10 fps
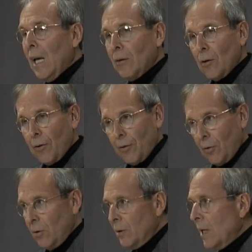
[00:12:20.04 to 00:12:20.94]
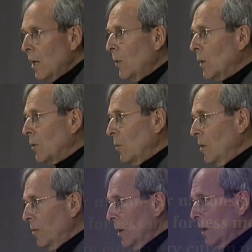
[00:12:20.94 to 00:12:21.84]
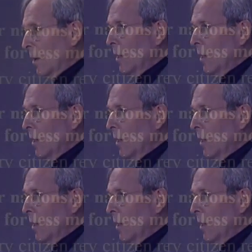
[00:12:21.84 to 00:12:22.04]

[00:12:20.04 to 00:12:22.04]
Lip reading: And the third characteristic